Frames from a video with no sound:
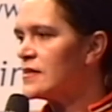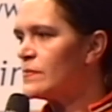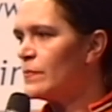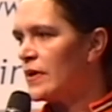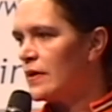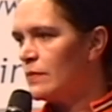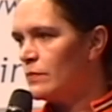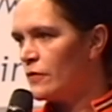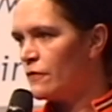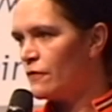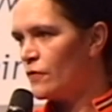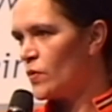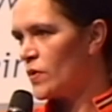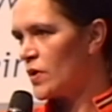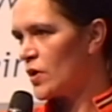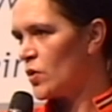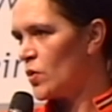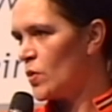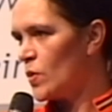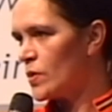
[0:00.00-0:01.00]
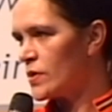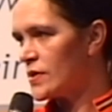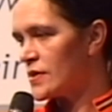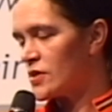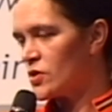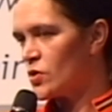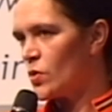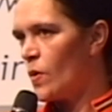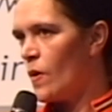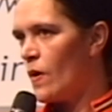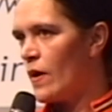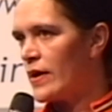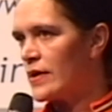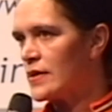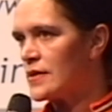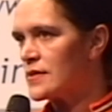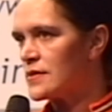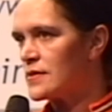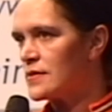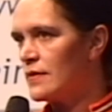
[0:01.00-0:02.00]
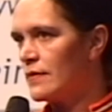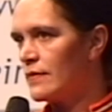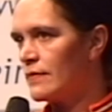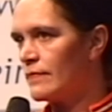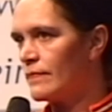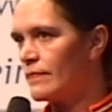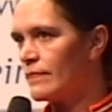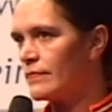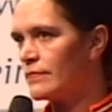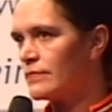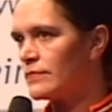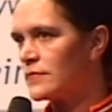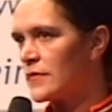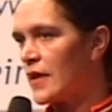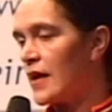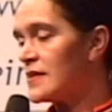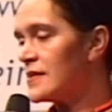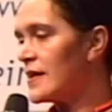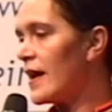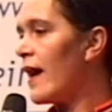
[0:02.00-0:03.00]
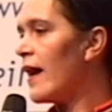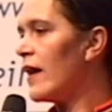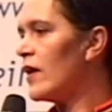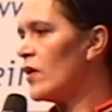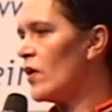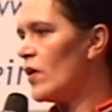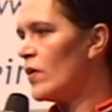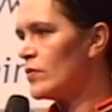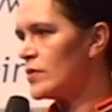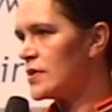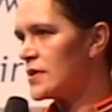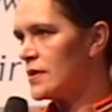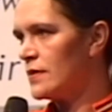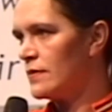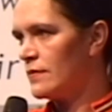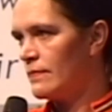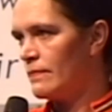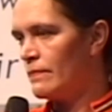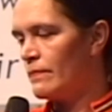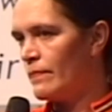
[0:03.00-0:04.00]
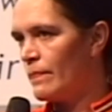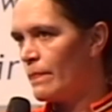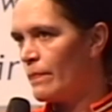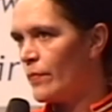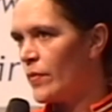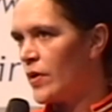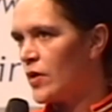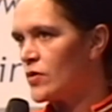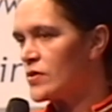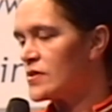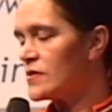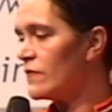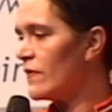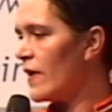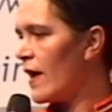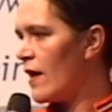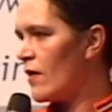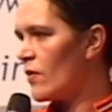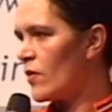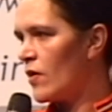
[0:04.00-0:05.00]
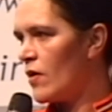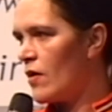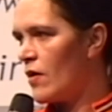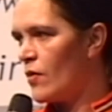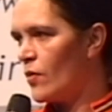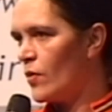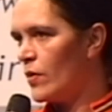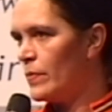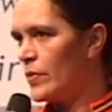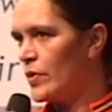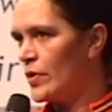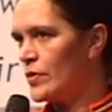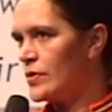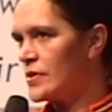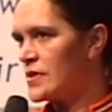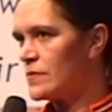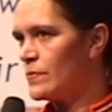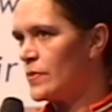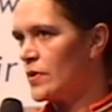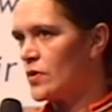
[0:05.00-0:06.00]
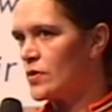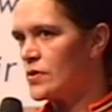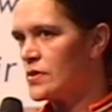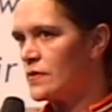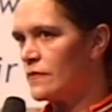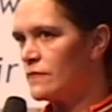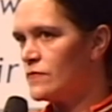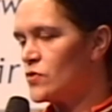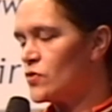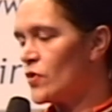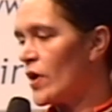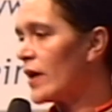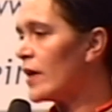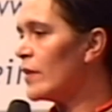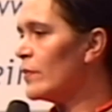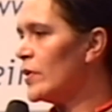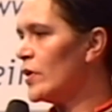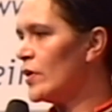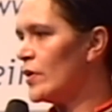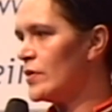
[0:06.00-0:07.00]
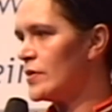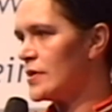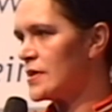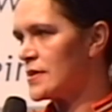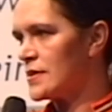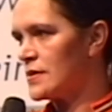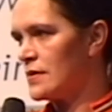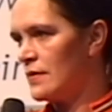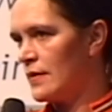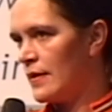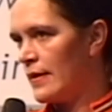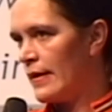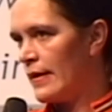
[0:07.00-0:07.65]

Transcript: has been before the courts twice as an adult because of alcohol abuse, because of drug abuse.